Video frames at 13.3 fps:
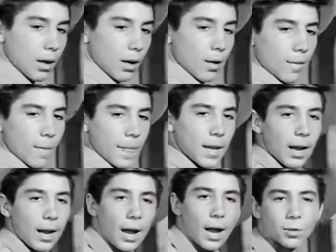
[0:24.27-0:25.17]
on this
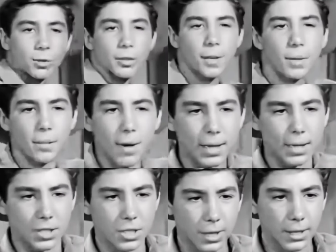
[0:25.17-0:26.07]
exploration together
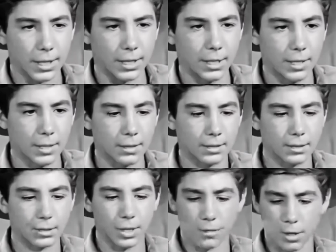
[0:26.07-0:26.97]
right now, shall we?